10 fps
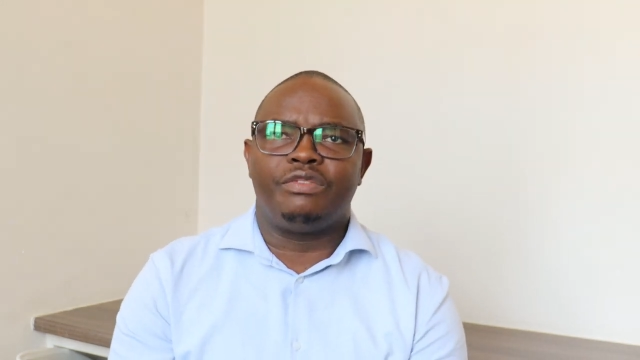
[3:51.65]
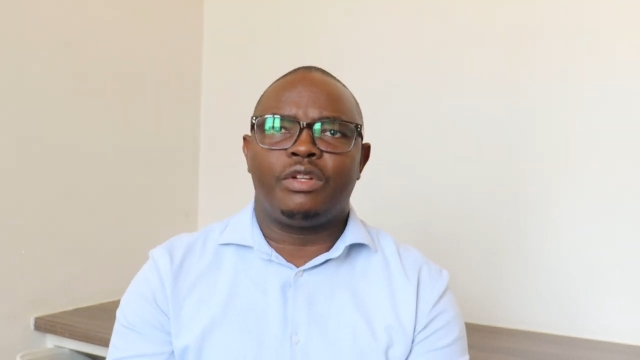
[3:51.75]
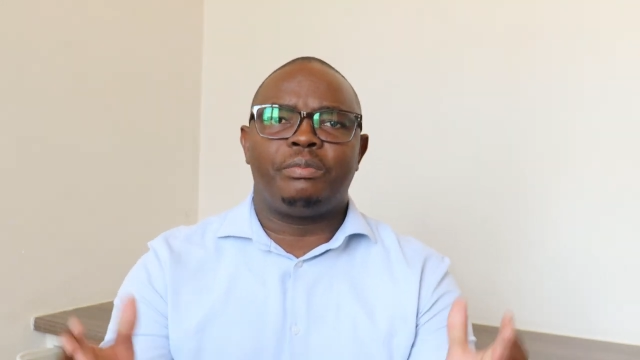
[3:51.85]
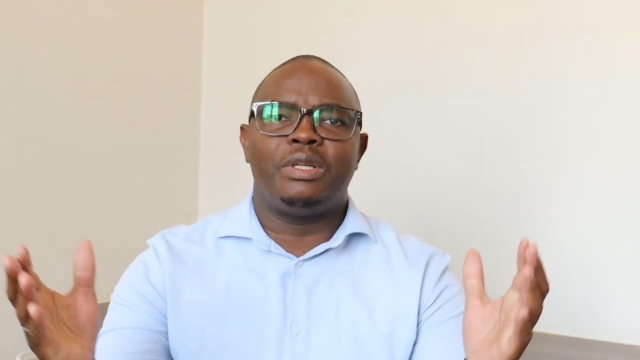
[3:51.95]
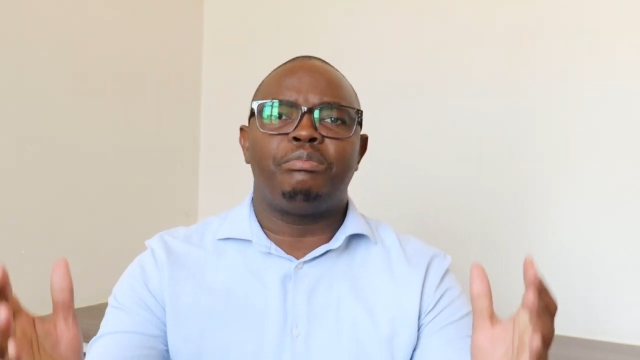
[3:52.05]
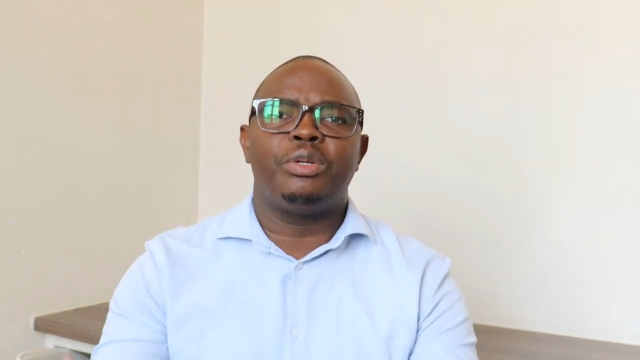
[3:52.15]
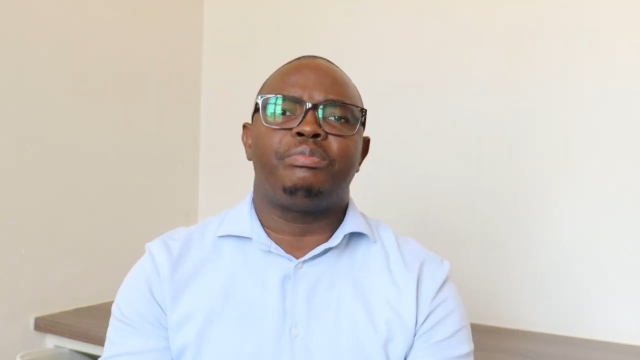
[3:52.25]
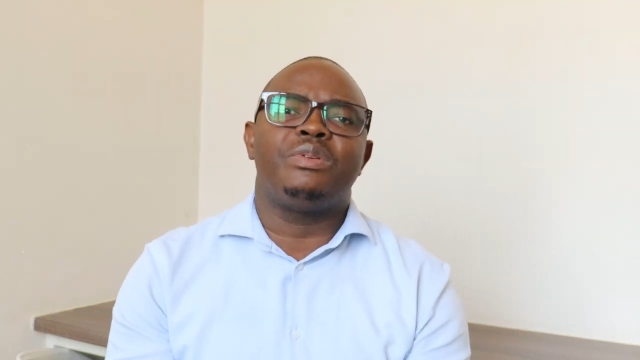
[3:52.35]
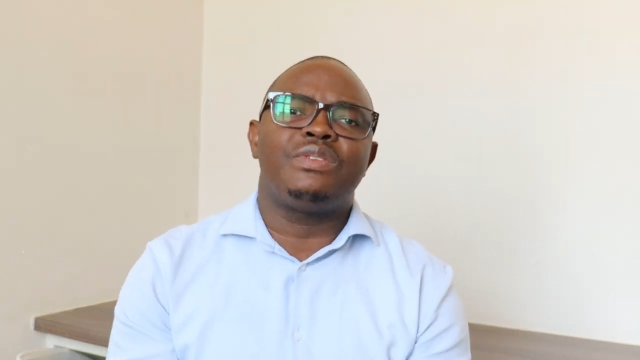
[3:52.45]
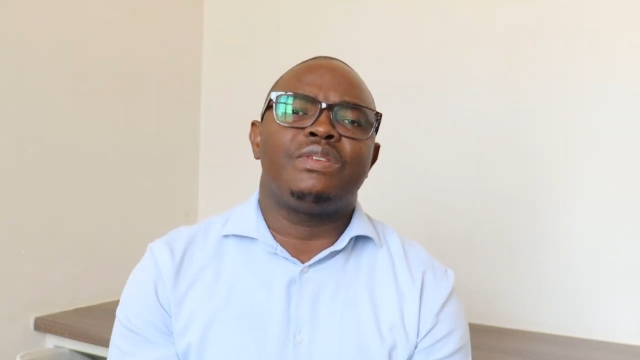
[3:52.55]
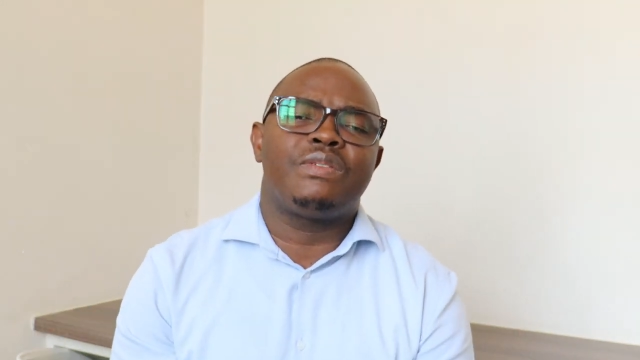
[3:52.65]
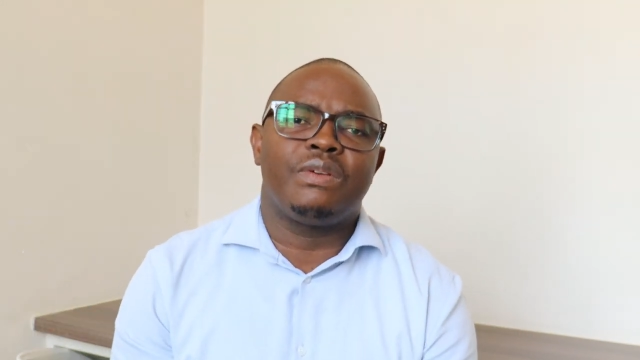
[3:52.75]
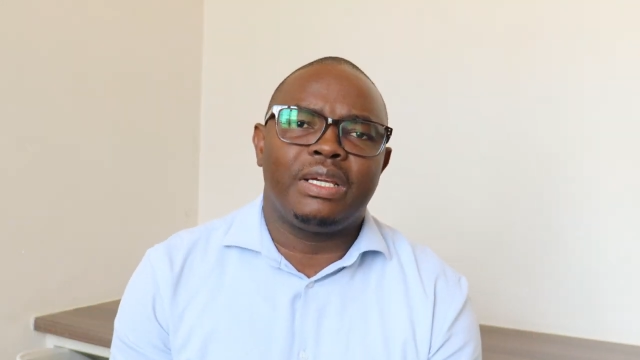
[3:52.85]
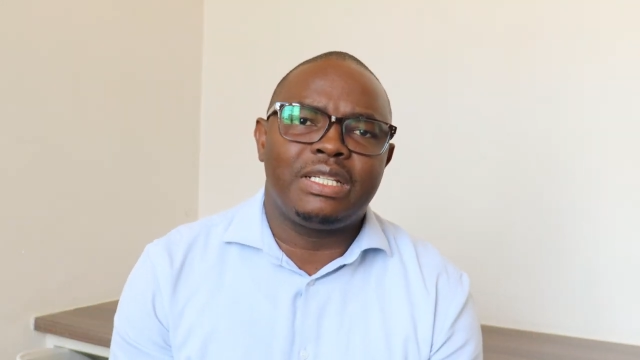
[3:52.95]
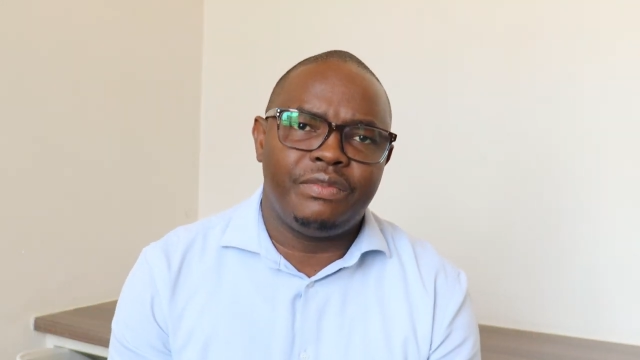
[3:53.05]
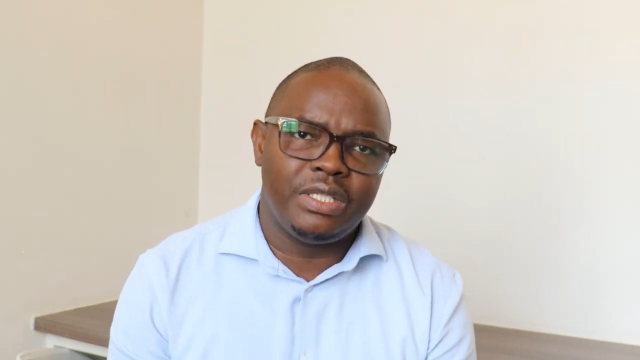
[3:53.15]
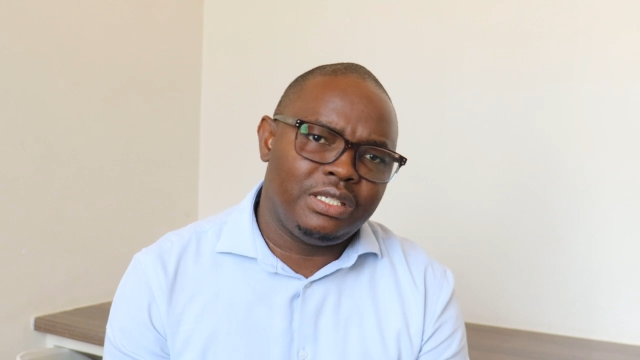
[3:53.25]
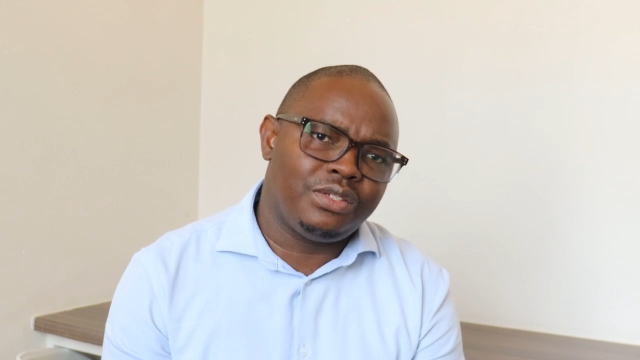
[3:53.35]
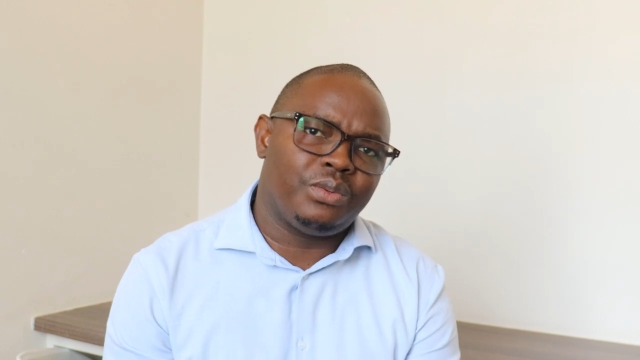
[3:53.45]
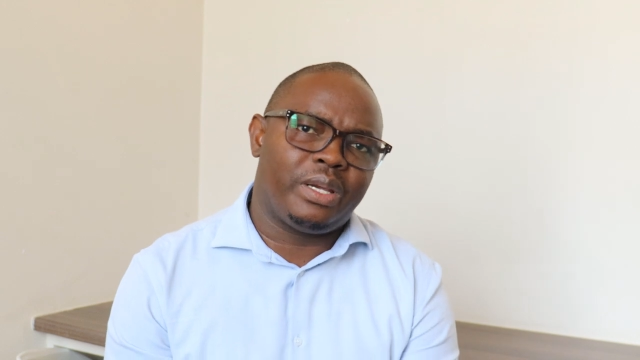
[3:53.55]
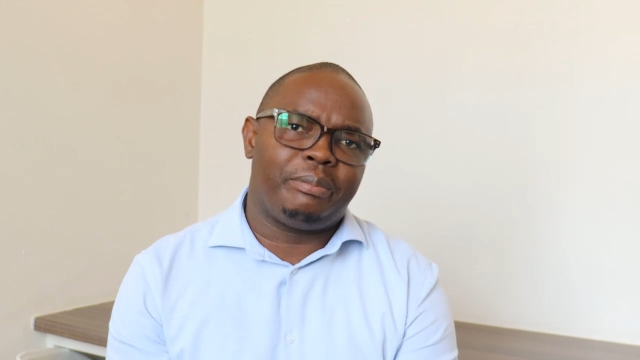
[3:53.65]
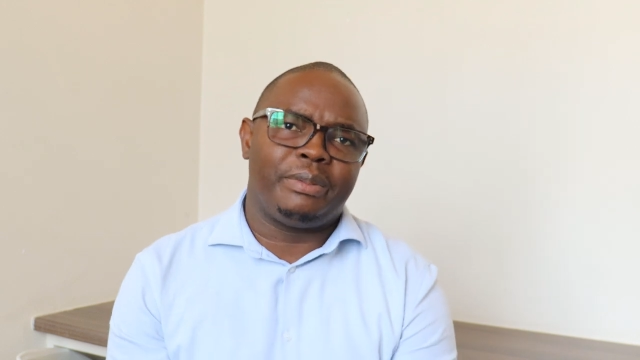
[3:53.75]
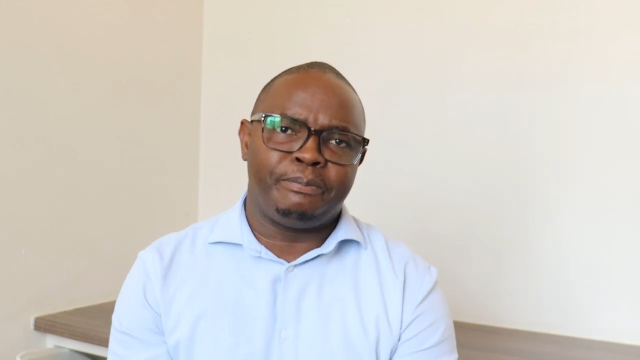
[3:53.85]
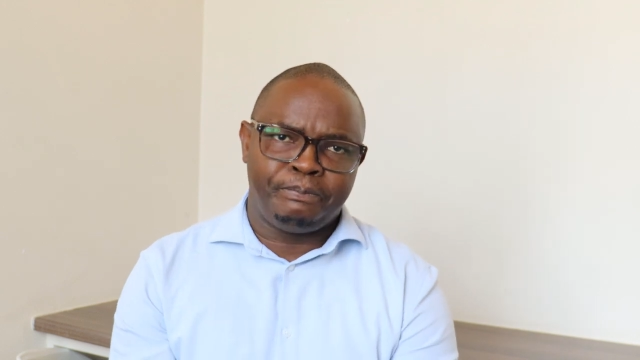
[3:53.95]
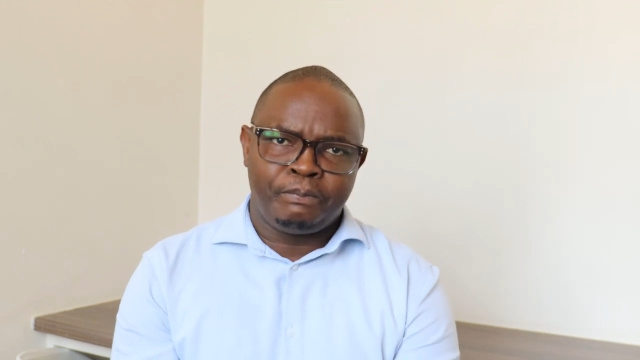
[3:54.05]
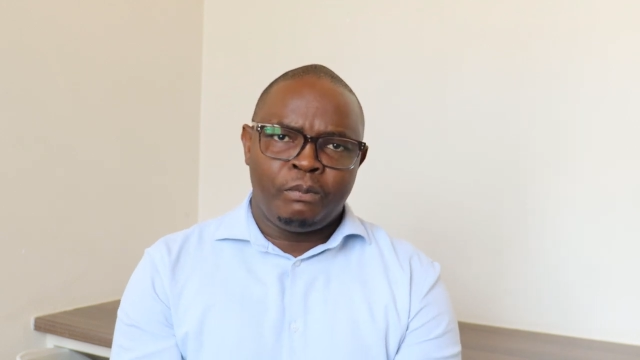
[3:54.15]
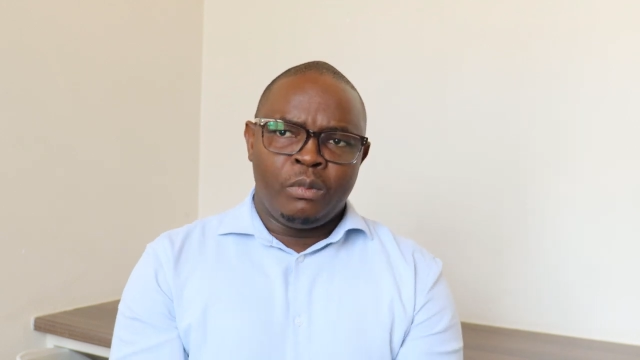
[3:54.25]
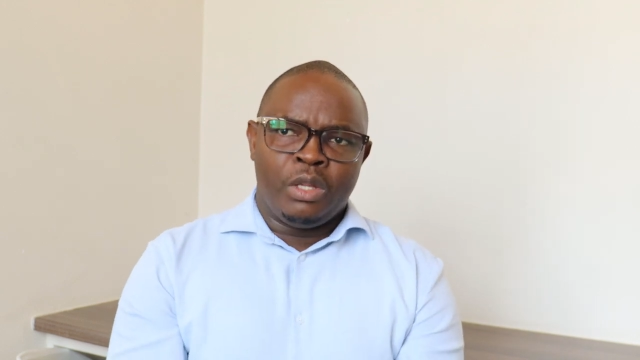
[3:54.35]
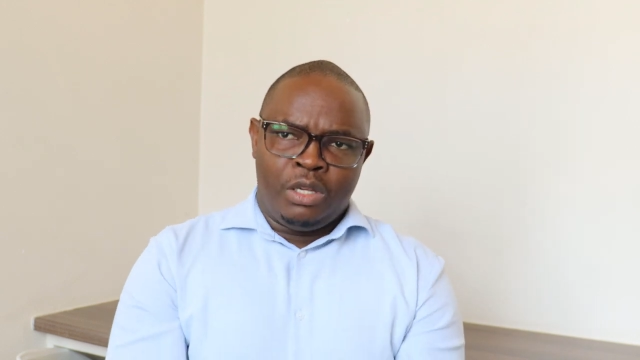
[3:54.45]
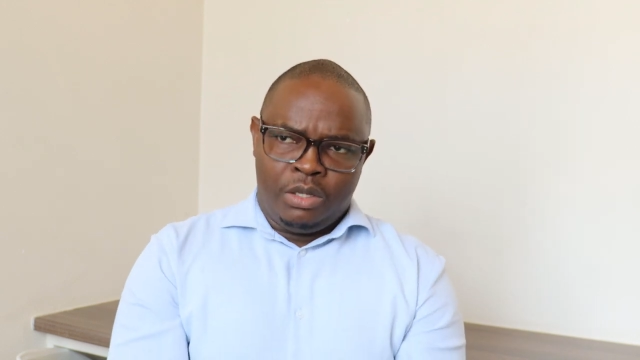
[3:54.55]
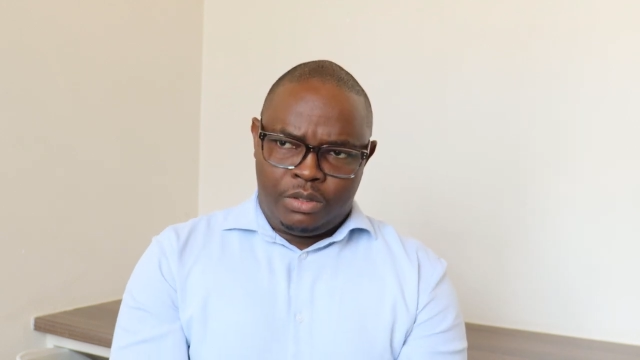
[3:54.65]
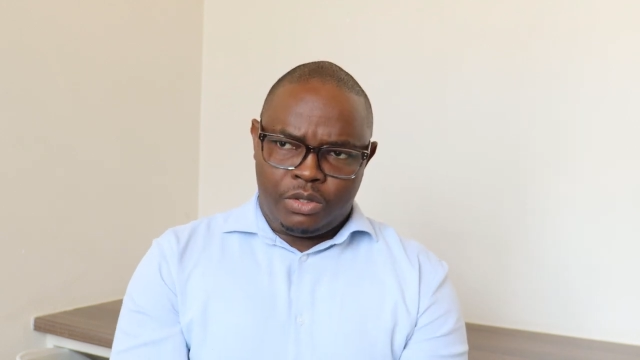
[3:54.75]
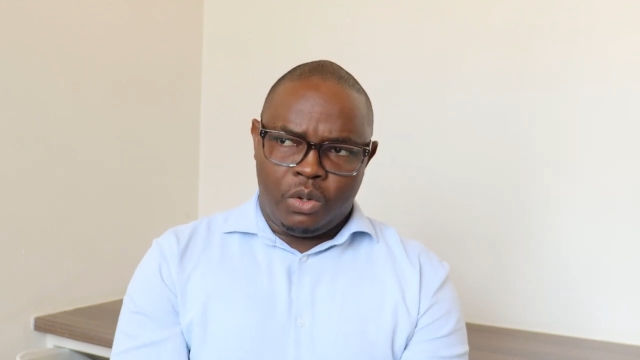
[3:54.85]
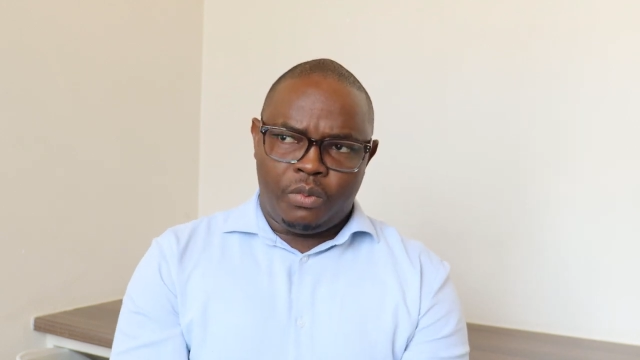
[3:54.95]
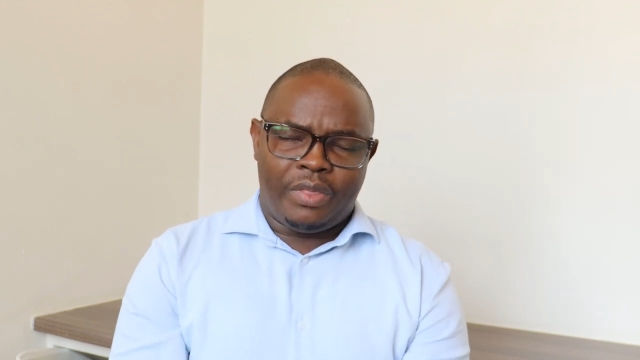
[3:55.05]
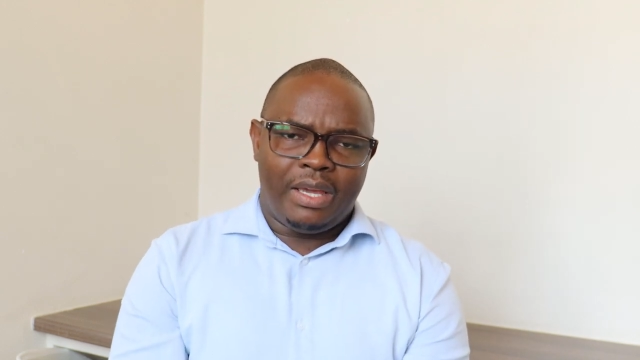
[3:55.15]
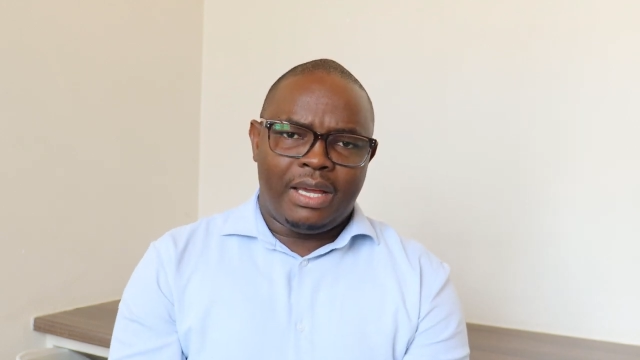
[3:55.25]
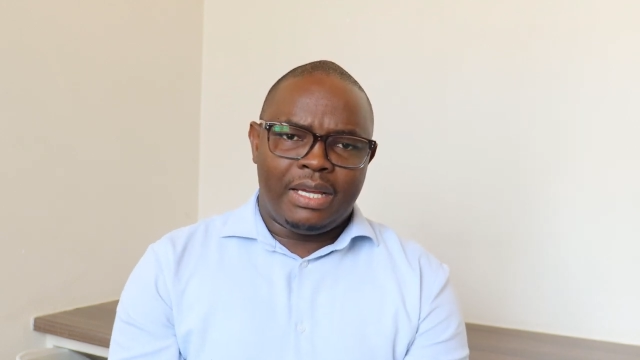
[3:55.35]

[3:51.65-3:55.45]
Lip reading: development purposes or activities to happen. So there